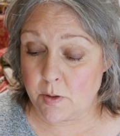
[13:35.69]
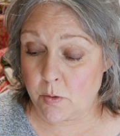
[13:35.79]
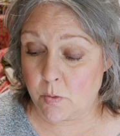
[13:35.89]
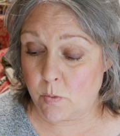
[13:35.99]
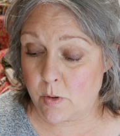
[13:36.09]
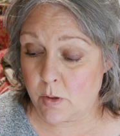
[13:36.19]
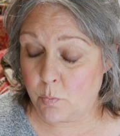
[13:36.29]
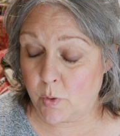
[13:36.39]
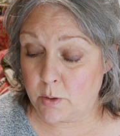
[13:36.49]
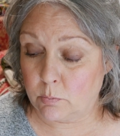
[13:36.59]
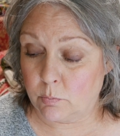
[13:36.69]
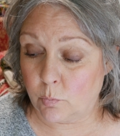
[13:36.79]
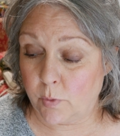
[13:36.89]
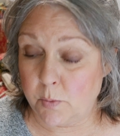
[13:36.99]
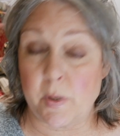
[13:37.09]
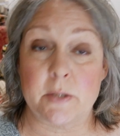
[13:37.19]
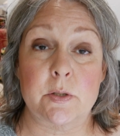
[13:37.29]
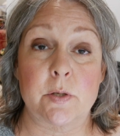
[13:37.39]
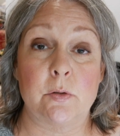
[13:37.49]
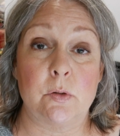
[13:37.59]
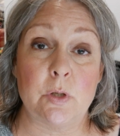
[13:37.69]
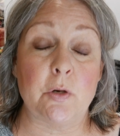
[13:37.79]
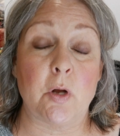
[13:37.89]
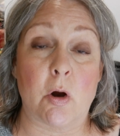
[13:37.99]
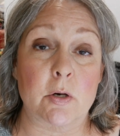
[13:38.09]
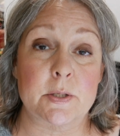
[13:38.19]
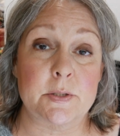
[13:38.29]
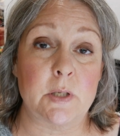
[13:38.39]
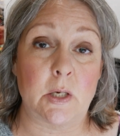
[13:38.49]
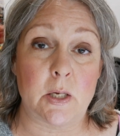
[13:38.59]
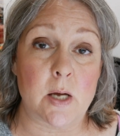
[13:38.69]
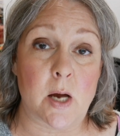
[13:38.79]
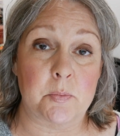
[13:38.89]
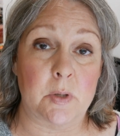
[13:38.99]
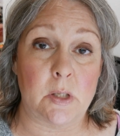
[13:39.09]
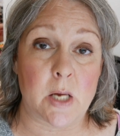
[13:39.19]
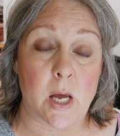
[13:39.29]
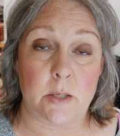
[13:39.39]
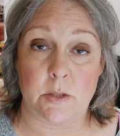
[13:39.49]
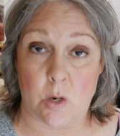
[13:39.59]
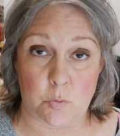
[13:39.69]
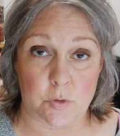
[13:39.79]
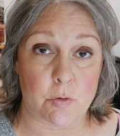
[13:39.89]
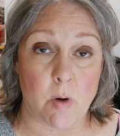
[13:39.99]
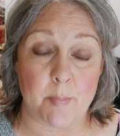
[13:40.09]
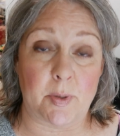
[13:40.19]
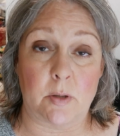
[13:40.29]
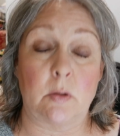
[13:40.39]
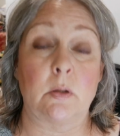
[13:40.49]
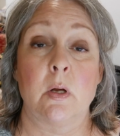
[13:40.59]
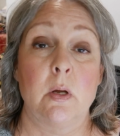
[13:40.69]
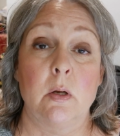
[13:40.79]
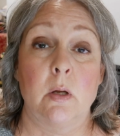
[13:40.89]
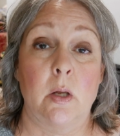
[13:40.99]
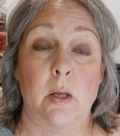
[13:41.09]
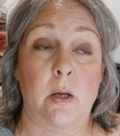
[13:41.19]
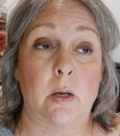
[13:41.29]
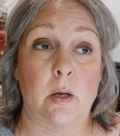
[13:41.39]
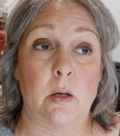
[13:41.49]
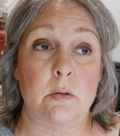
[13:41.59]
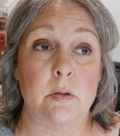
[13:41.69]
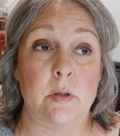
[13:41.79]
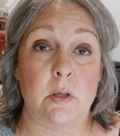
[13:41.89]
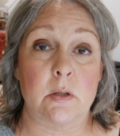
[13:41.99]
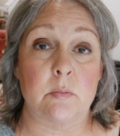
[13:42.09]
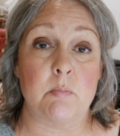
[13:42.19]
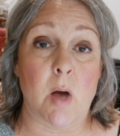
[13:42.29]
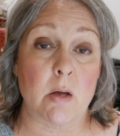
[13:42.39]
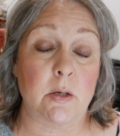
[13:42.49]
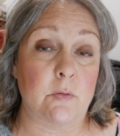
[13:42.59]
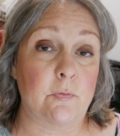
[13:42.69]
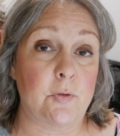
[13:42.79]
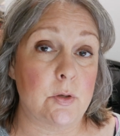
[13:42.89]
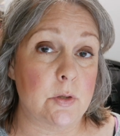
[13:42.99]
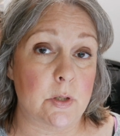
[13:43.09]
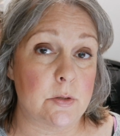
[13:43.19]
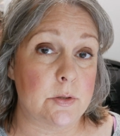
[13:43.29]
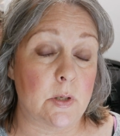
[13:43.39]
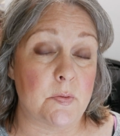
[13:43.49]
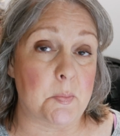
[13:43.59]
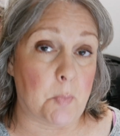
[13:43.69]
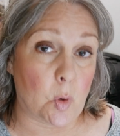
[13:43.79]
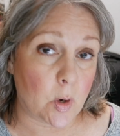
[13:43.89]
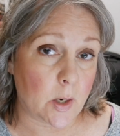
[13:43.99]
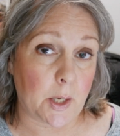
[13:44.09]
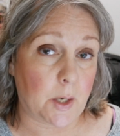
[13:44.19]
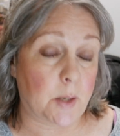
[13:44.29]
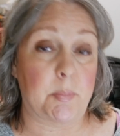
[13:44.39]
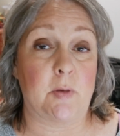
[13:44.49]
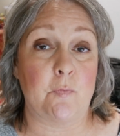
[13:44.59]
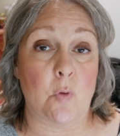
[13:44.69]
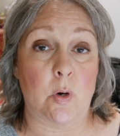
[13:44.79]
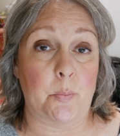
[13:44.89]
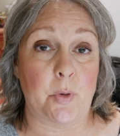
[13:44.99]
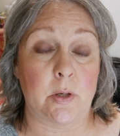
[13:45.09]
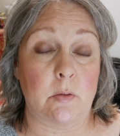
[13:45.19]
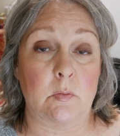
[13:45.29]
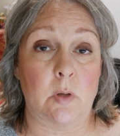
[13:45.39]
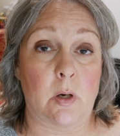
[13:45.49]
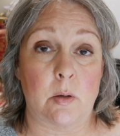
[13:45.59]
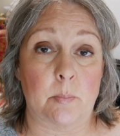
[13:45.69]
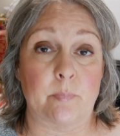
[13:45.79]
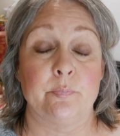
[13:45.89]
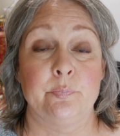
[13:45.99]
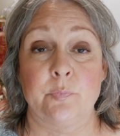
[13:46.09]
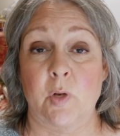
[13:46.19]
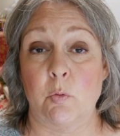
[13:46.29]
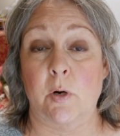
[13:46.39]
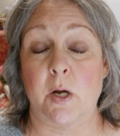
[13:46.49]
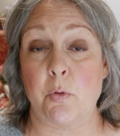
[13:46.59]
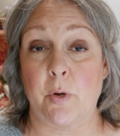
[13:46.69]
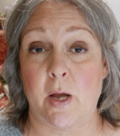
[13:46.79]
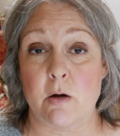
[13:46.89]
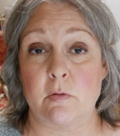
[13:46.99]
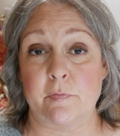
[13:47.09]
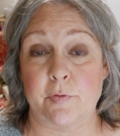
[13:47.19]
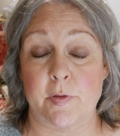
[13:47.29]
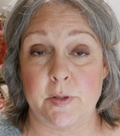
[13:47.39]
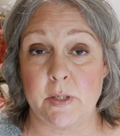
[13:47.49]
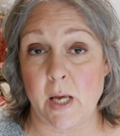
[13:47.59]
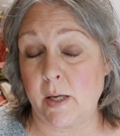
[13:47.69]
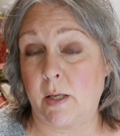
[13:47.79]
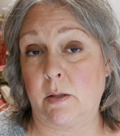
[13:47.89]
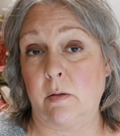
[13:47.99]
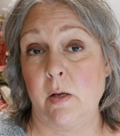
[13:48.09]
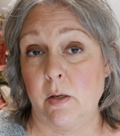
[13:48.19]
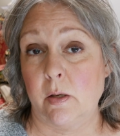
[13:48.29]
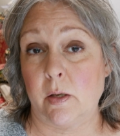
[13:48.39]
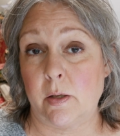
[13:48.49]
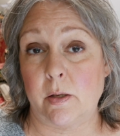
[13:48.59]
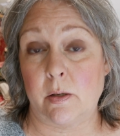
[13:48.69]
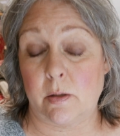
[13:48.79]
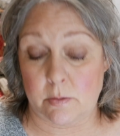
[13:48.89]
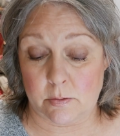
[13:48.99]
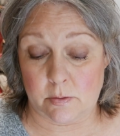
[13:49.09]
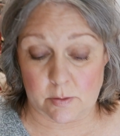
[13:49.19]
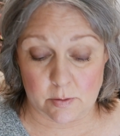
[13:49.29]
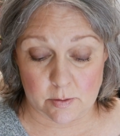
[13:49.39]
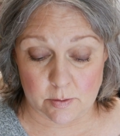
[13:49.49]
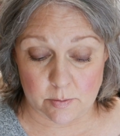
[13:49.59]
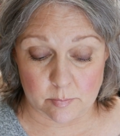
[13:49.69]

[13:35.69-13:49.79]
So when we went to New York City, I really had no trouble and did my infusions in the morning before we were going out for the day, and